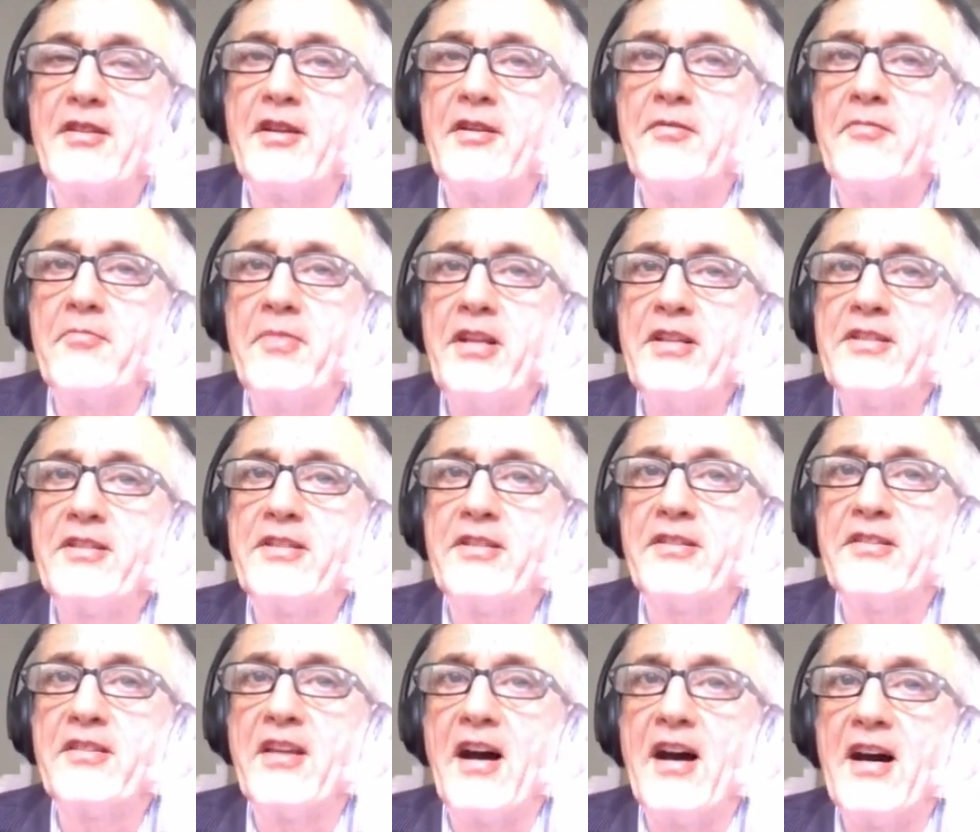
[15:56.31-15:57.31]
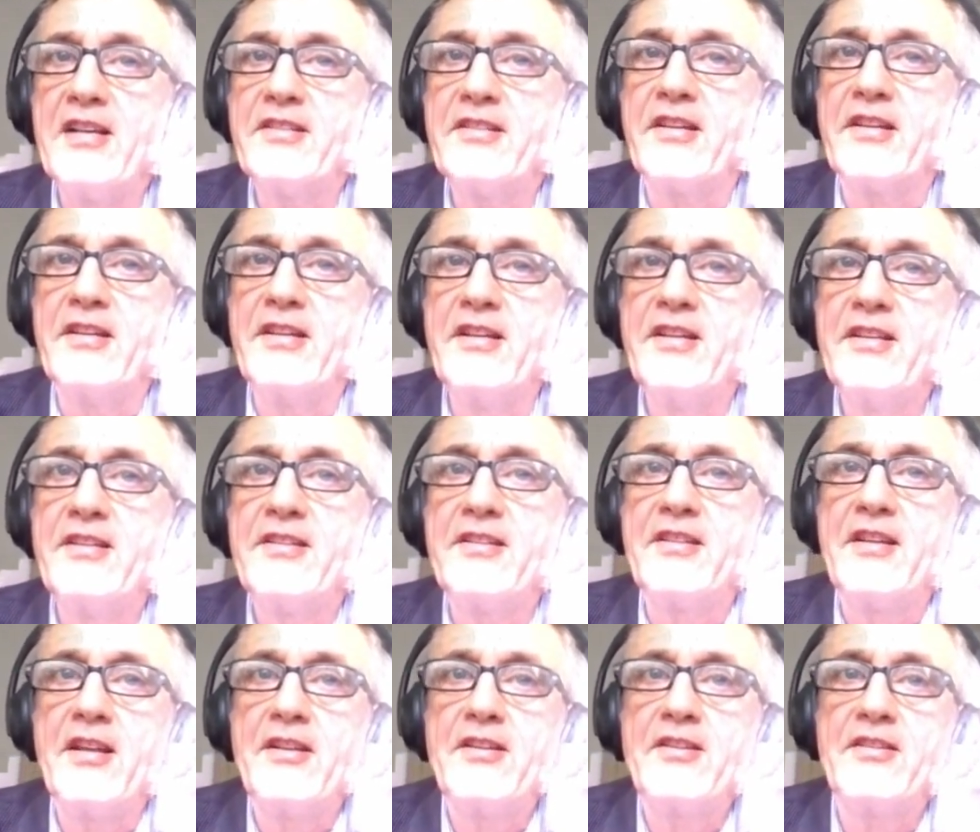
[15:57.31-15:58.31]
That means the task is
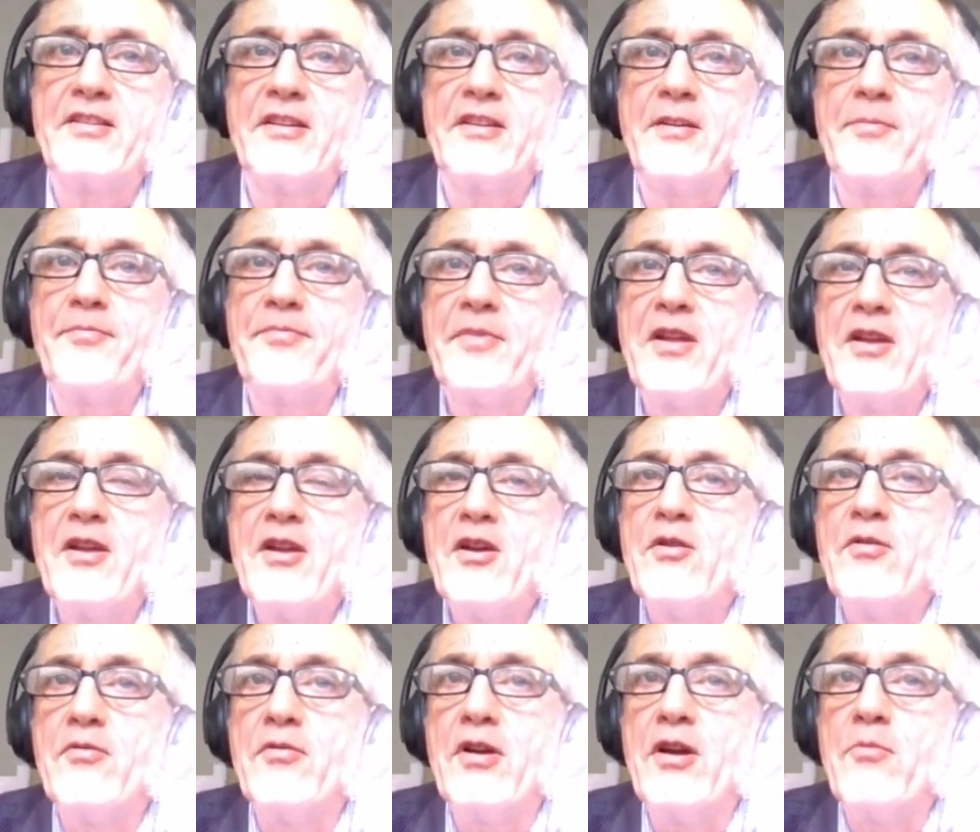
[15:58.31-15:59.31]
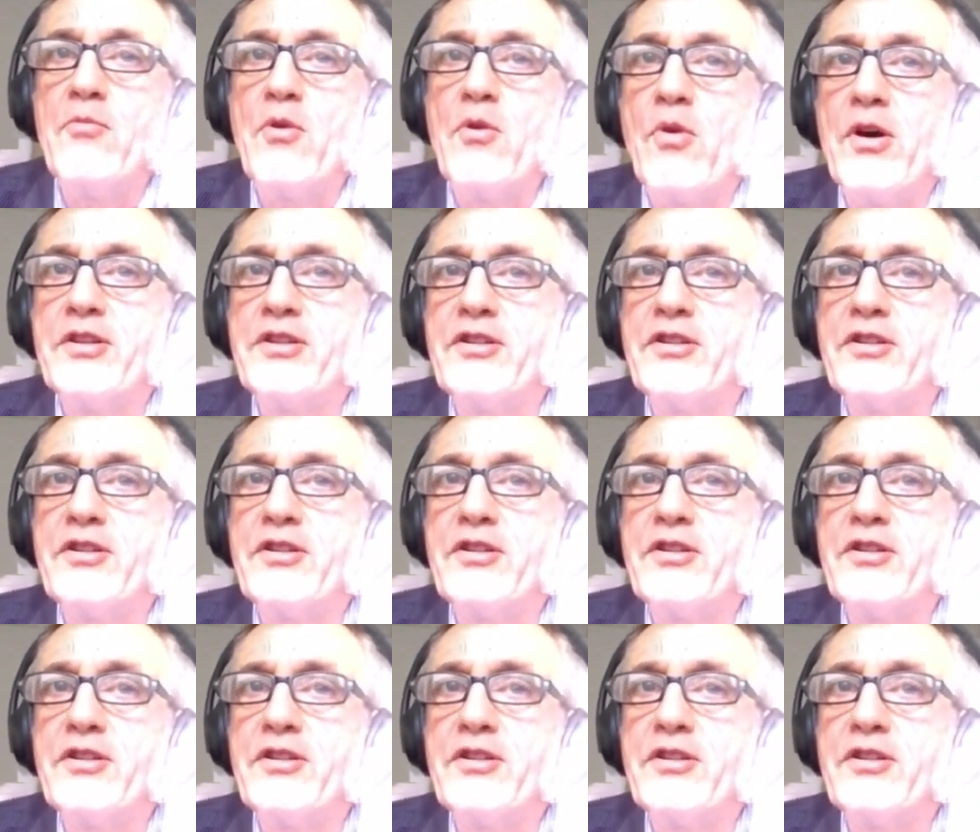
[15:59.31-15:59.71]
that we